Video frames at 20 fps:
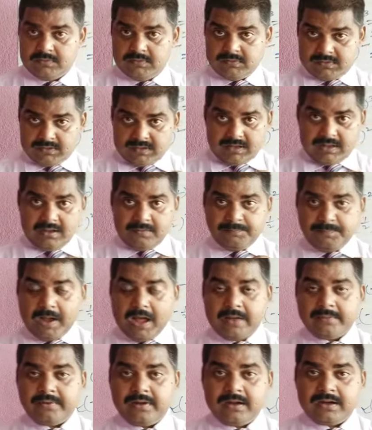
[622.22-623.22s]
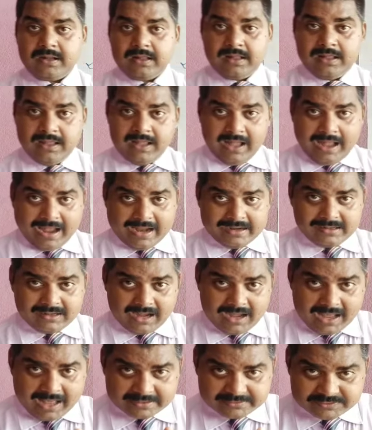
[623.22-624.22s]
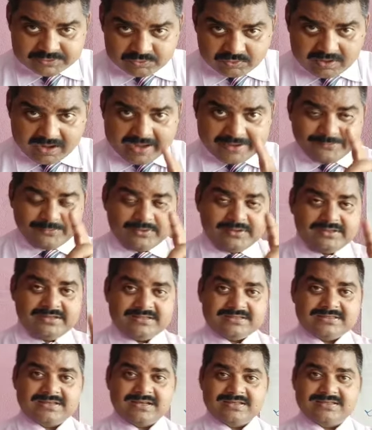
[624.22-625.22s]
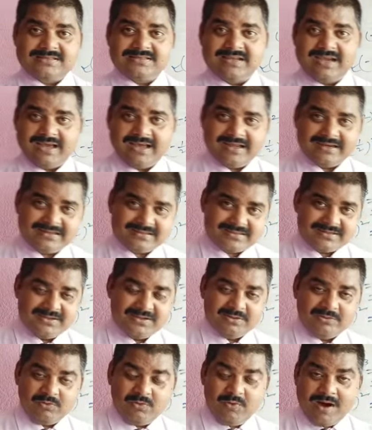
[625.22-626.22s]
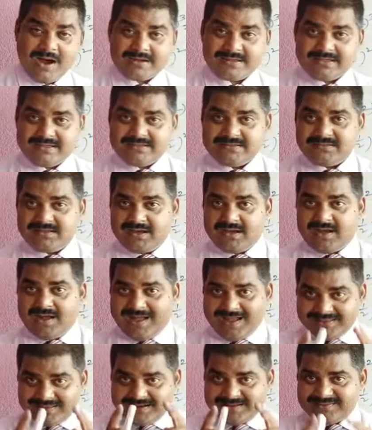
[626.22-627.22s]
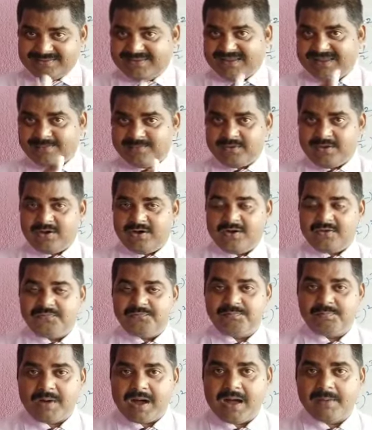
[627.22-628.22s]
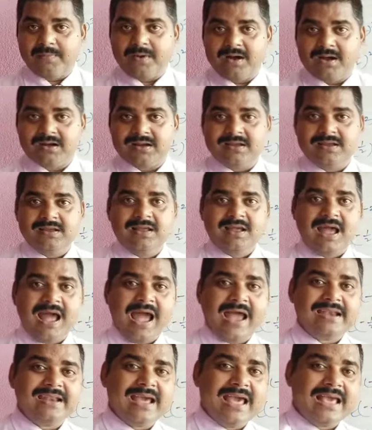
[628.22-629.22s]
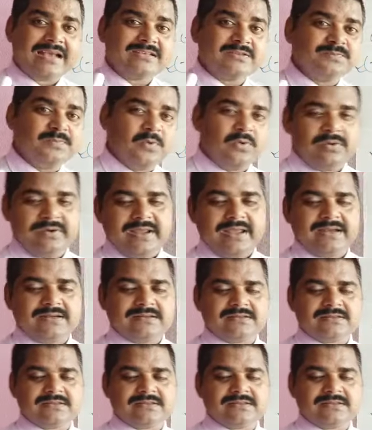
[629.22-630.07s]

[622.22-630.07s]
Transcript: power, and also I will discuss that what is the other name of power and exponent.